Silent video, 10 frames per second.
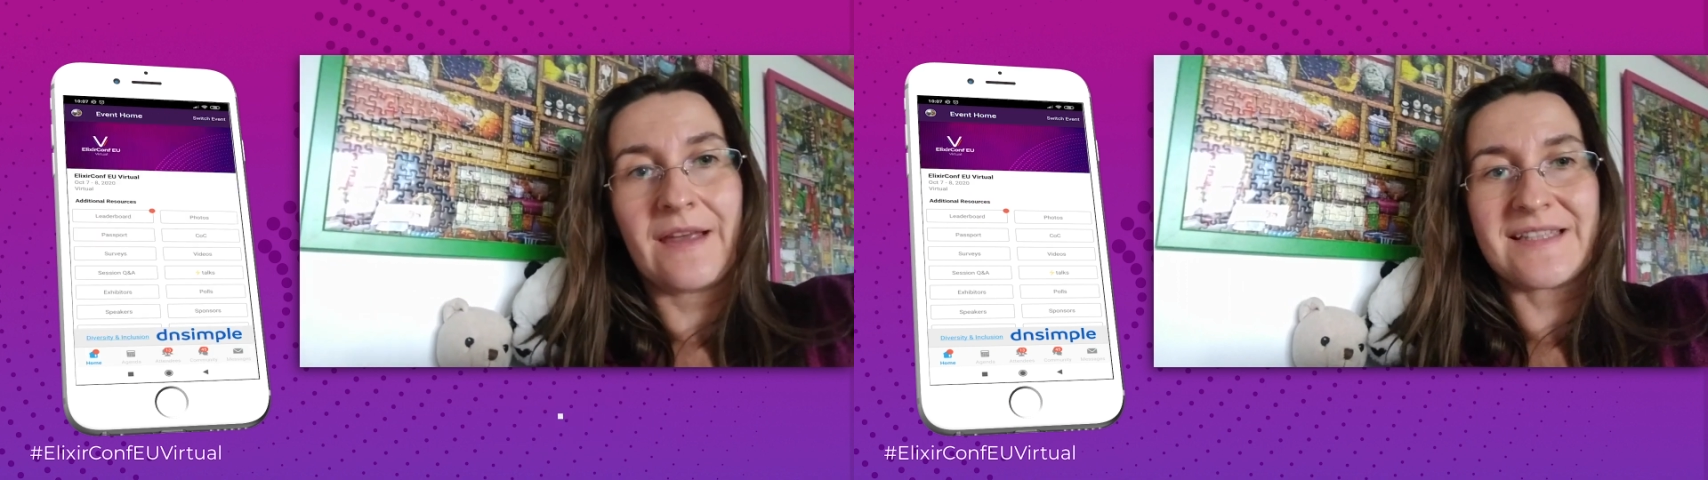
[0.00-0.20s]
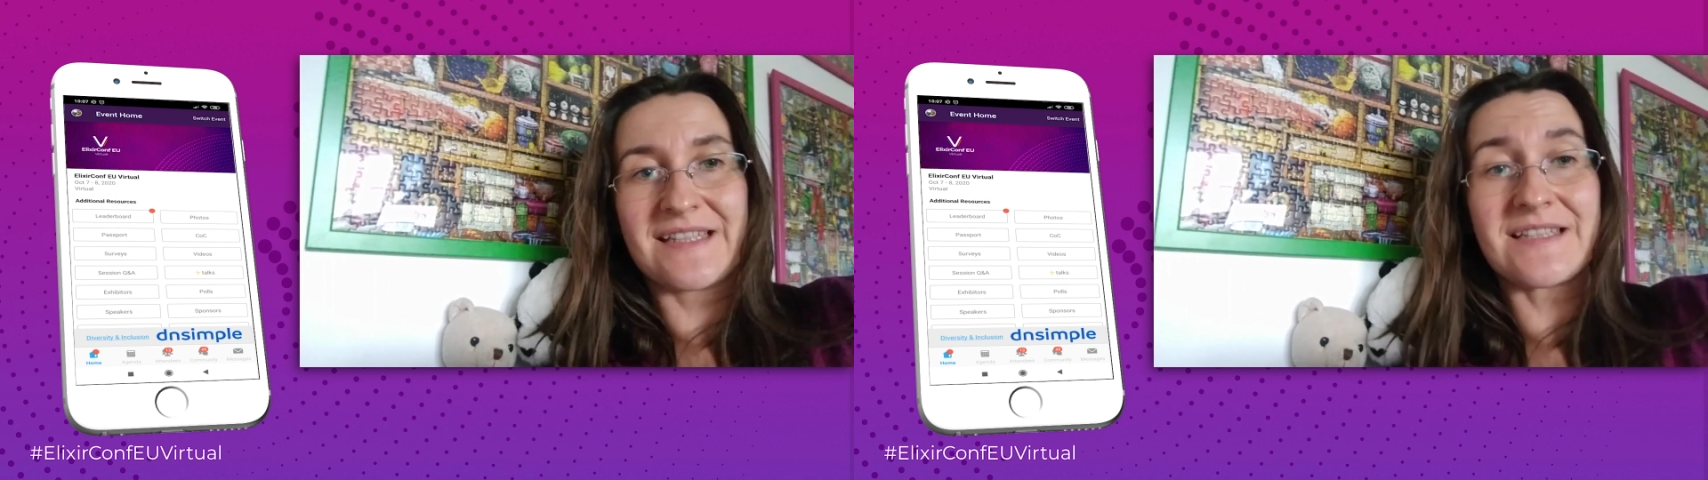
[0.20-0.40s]

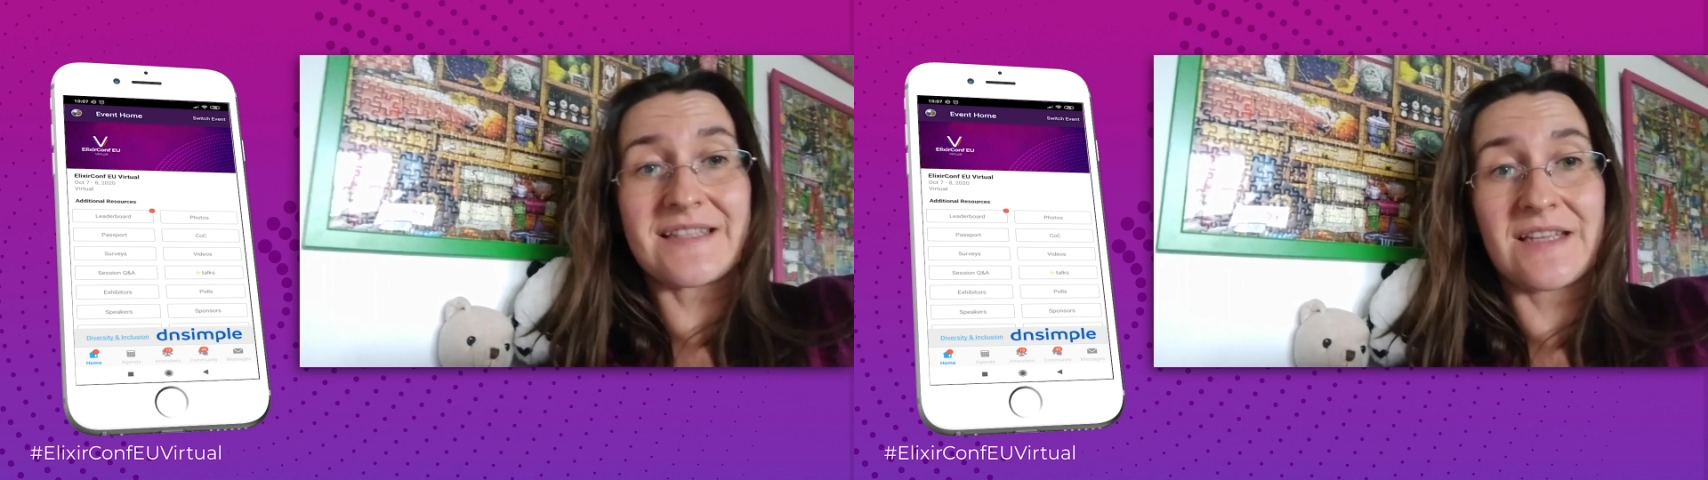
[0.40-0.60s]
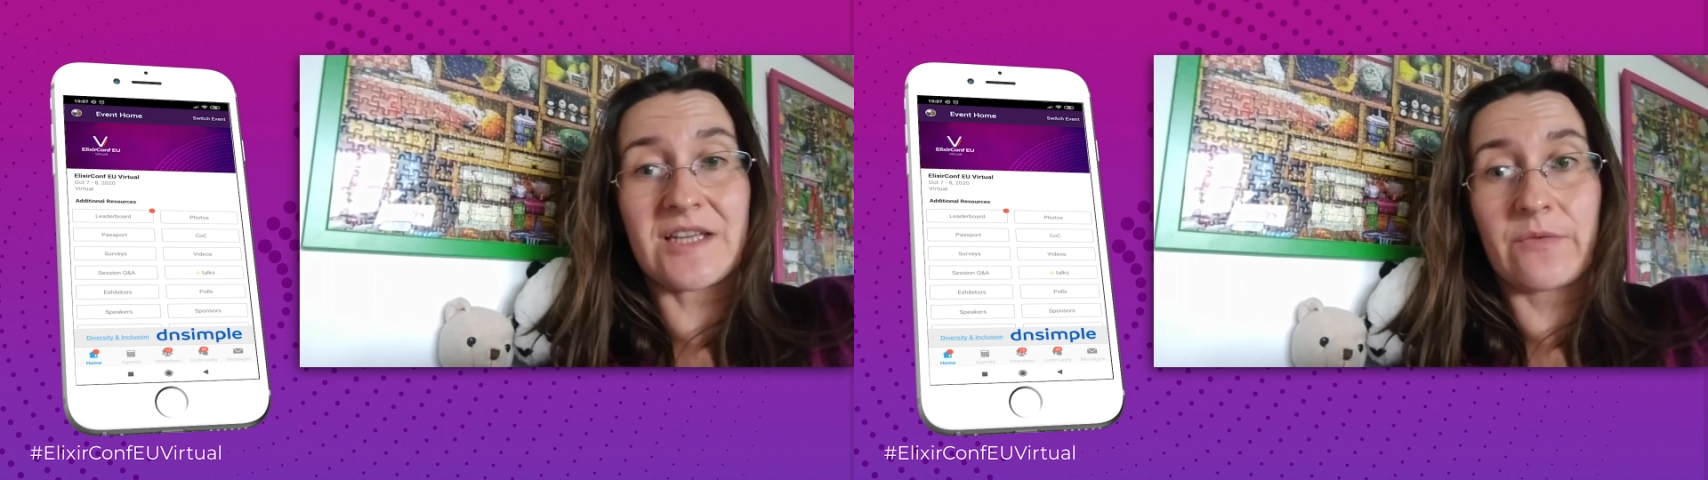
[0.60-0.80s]
Send us
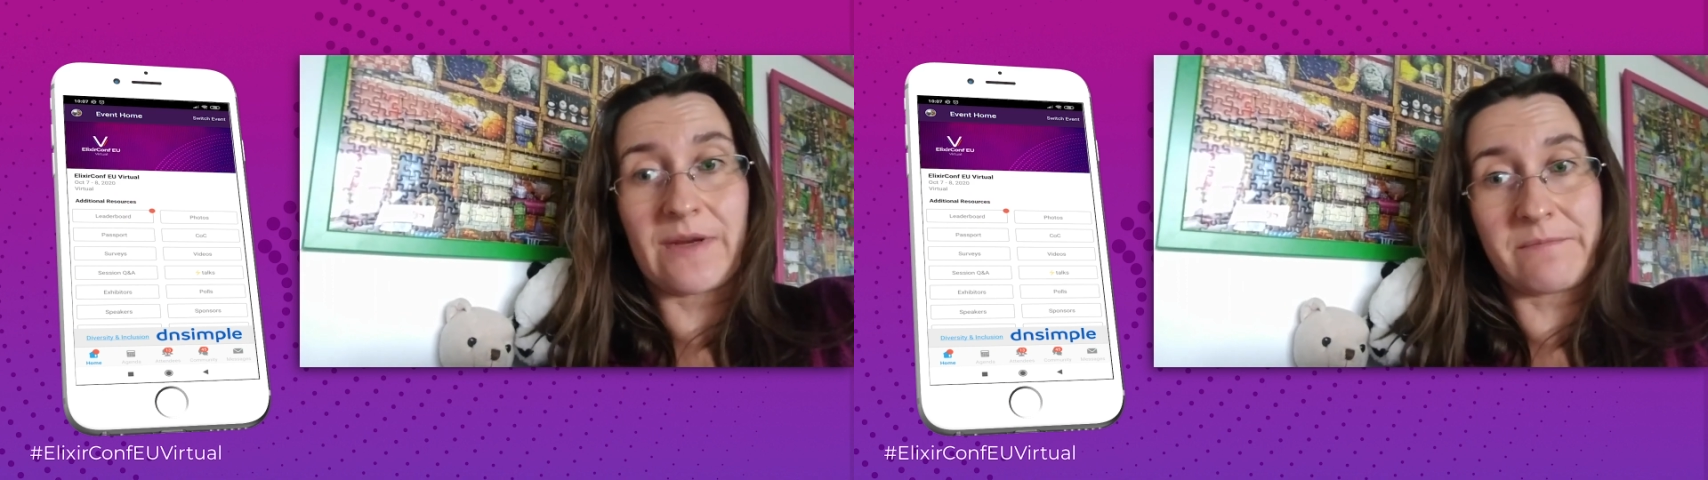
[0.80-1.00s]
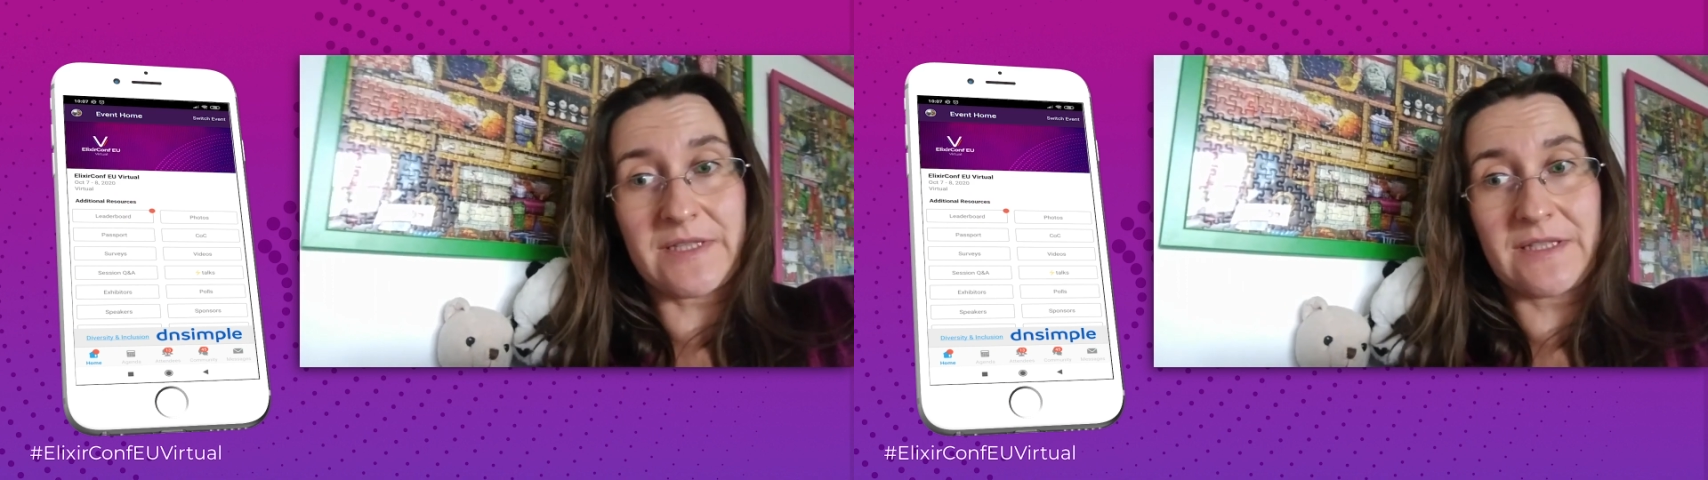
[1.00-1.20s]
a
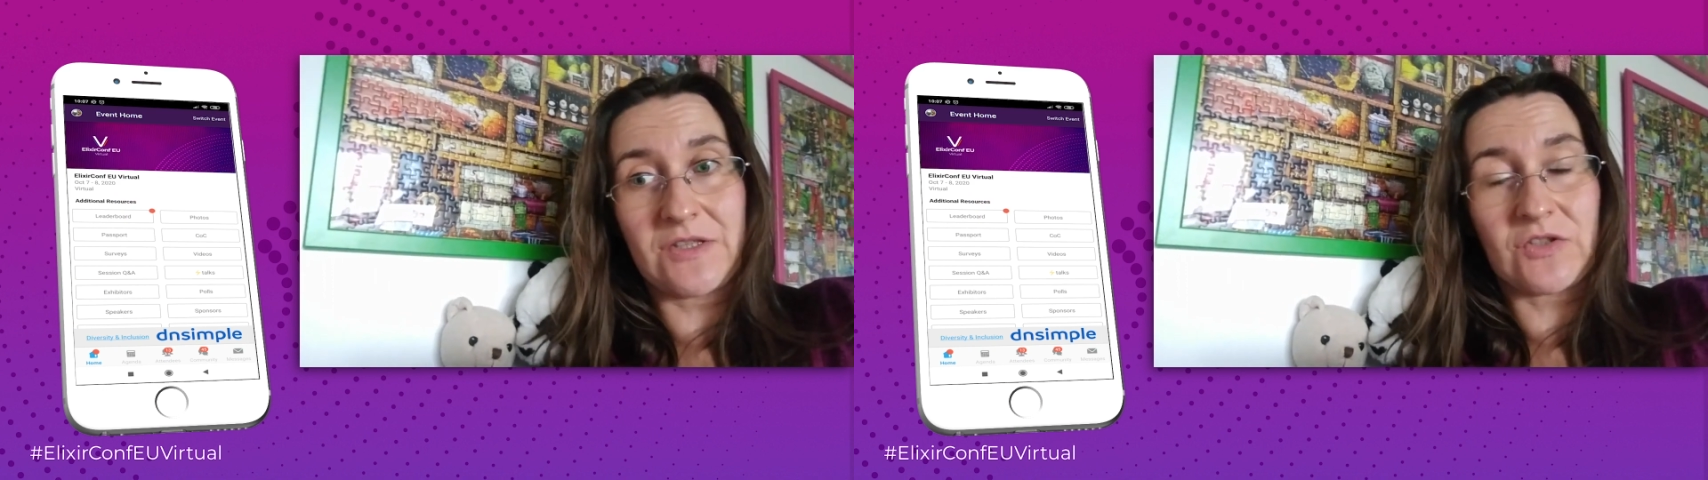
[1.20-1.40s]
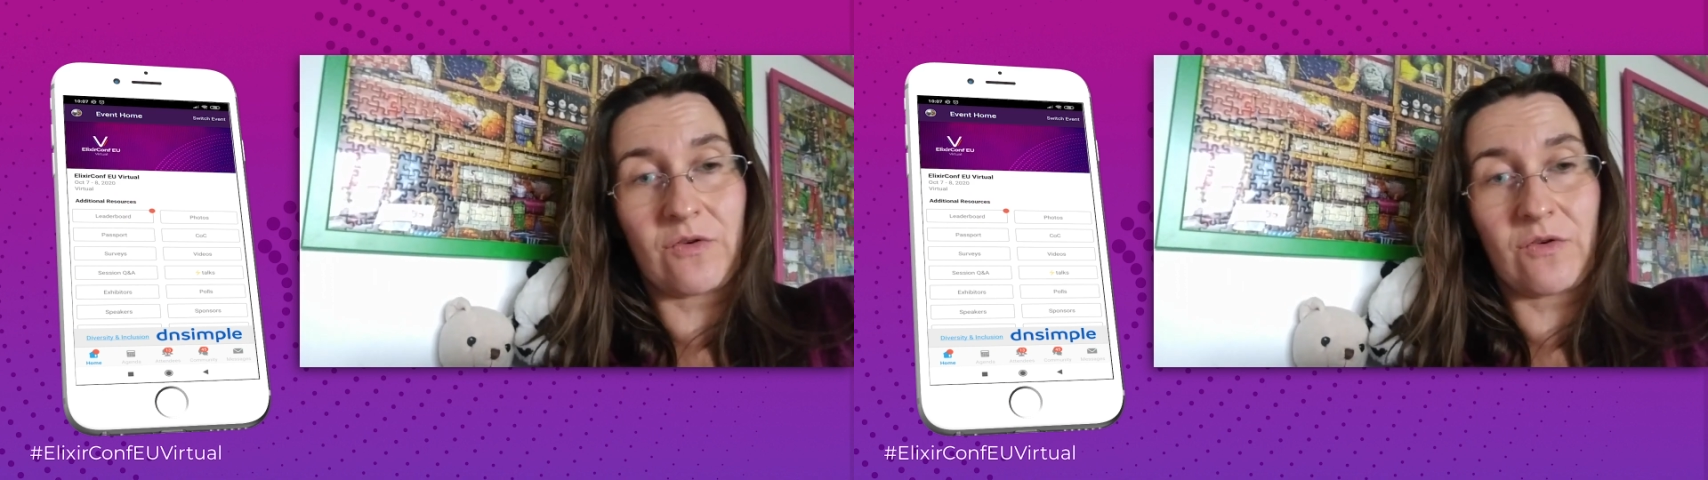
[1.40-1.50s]
direct message